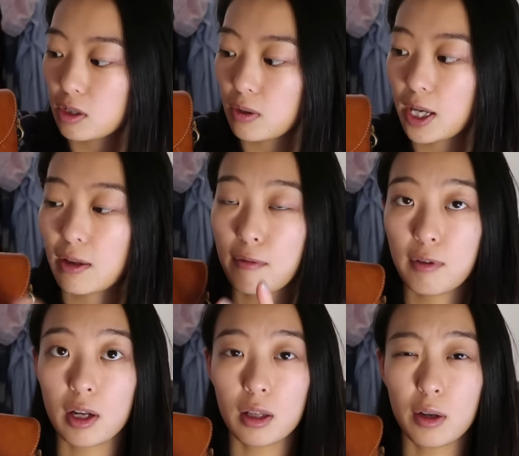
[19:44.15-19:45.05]
so I can
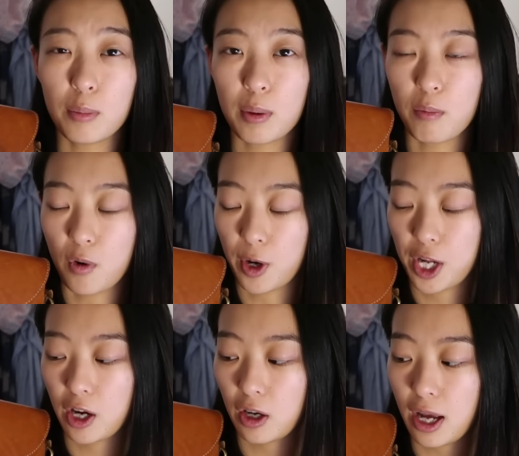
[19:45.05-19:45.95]
fit a little bit more
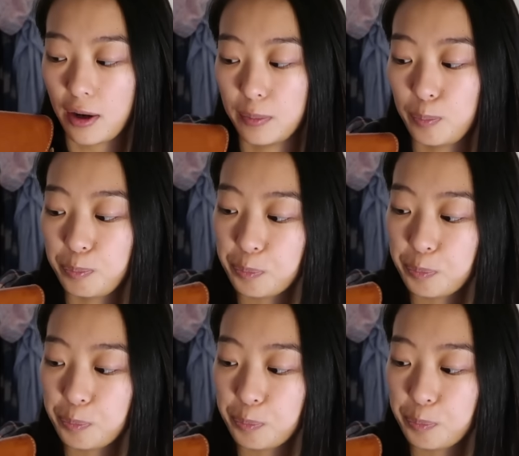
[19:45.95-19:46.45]
in here now.